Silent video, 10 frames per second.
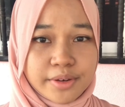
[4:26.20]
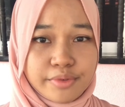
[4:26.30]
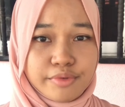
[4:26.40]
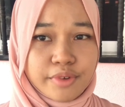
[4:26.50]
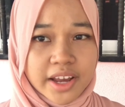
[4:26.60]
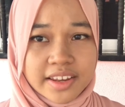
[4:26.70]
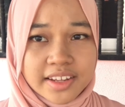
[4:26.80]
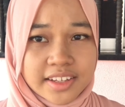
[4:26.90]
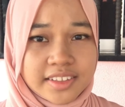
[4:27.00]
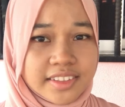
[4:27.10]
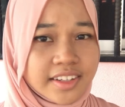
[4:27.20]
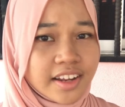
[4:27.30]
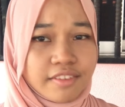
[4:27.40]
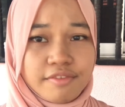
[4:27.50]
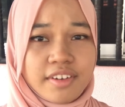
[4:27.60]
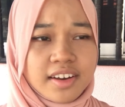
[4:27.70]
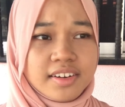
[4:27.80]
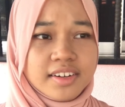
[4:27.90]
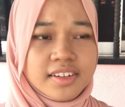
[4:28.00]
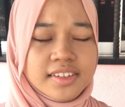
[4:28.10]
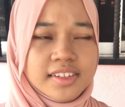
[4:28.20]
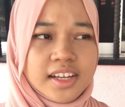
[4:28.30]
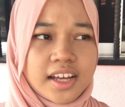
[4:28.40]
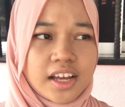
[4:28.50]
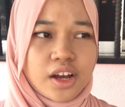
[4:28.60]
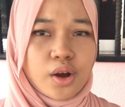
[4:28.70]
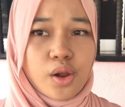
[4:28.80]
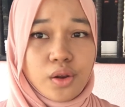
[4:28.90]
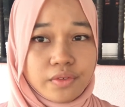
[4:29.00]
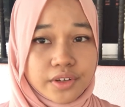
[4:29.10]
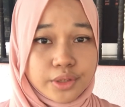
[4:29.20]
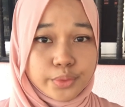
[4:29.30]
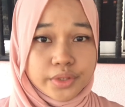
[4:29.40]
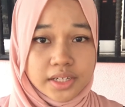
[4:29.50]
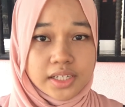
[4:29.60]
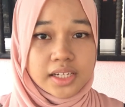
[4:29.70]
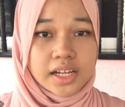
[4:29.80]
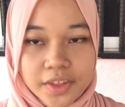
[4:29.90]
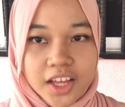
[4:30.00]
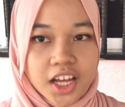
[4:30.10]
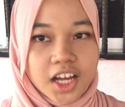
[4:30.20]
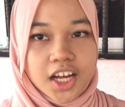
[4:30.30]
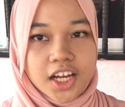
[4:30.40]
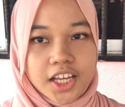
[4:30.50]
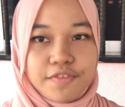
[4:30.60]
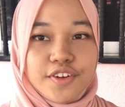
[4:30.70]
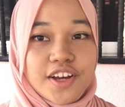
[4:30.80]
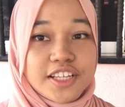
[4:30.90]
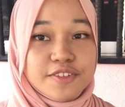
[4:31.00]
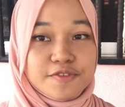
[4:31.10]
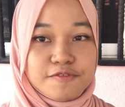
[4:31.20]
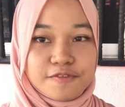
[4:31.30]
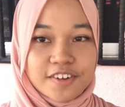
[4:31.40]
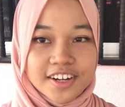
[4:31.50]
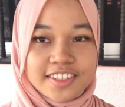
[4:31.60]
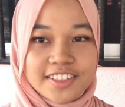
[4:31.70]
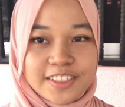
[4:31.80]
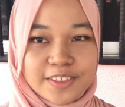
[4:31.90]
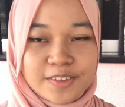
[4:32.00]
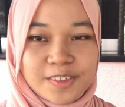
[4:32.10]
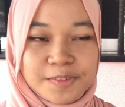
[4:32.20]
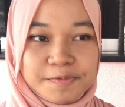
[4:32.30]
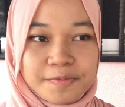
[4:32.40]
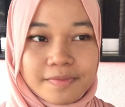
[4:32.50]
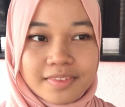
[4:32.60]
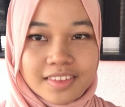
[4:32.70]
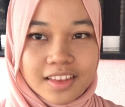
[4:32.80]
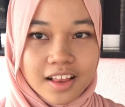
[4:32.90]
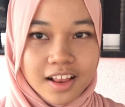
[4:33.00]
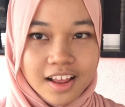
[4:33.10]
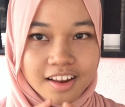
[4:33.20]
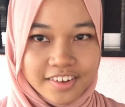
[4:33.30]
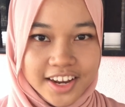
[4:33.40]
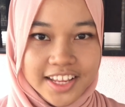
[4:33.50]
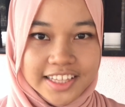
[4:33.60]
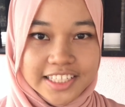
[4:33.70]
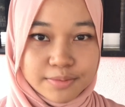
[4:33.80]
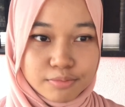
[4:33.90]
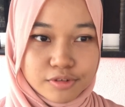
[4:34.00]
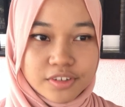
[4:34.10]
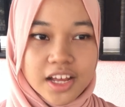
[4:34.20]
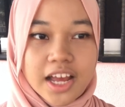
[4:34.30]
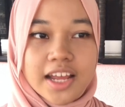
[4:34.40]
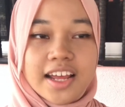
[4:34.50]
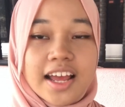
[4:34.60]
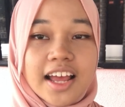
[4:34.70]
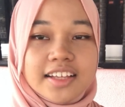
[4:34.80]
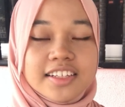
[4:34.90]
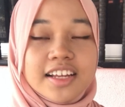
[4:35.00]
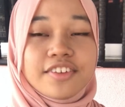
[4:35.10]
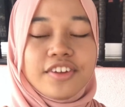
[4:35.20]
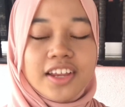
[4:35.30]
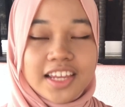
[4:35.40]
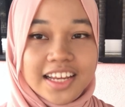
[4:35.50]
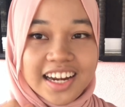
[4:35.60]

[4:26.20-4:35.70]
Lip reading: widened and viral all over the world. If you guys want to read this book, I actually really